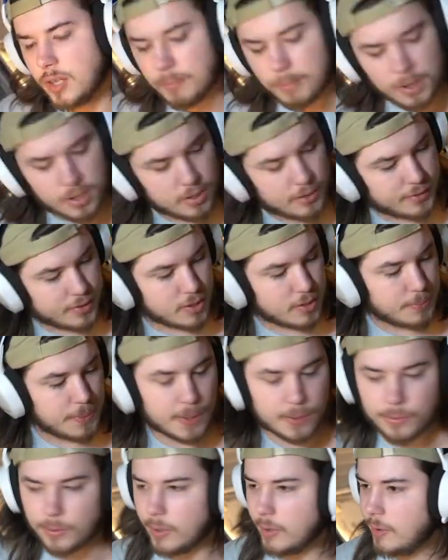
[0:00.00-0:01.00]
much of the
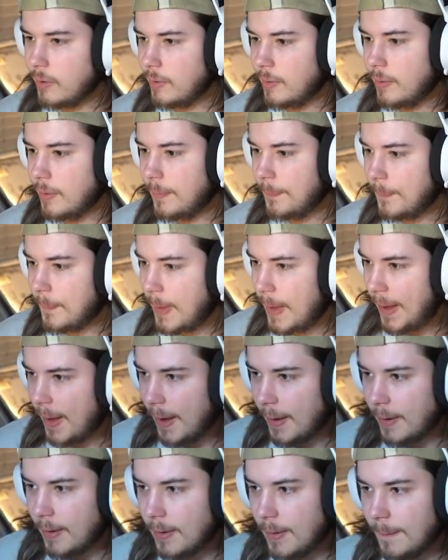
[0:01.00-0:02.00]
speedrun
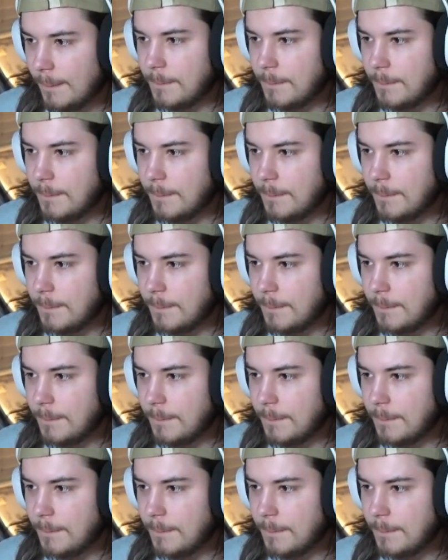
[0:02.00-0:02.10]
at all